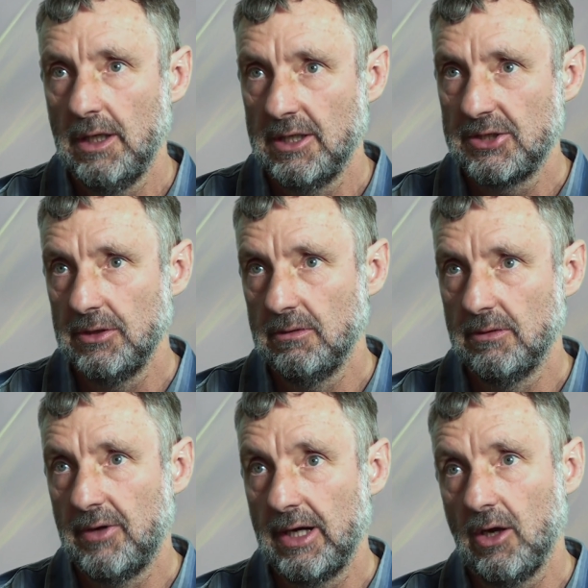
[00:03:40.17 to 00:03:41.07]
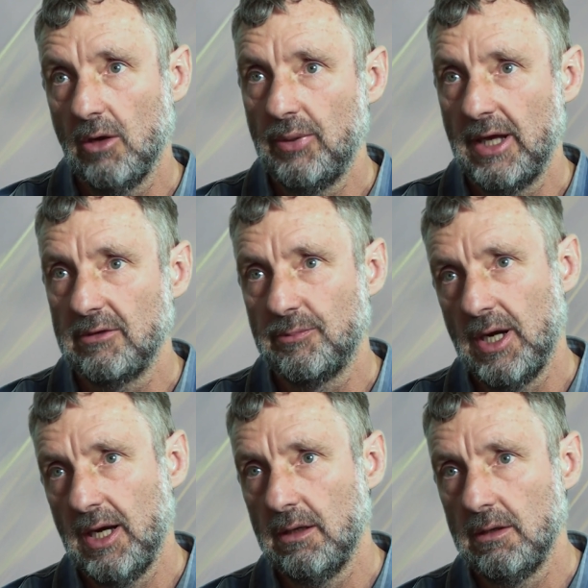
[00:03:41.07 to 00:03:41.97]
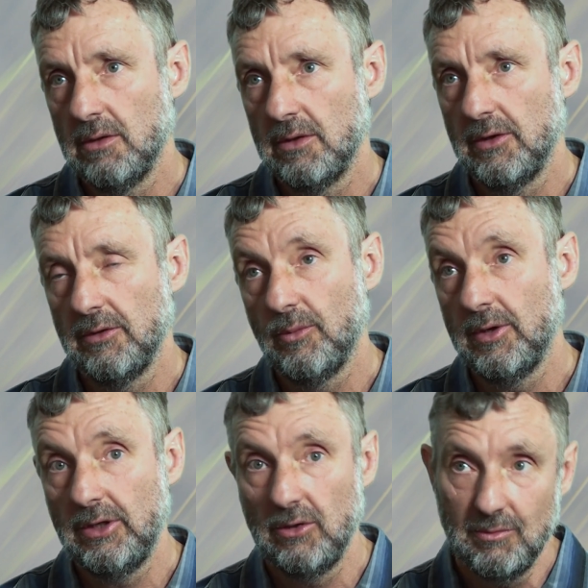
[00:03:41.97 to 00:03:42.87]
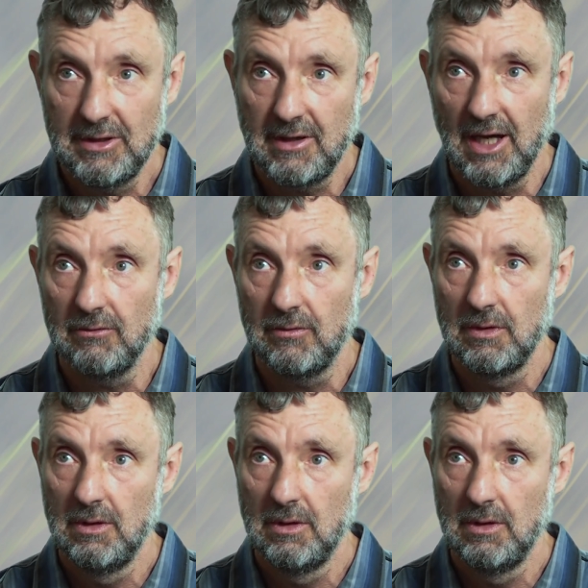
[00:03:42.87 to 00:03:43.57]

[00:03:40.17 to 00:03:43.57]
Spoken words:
into the very complex brain that we humans have.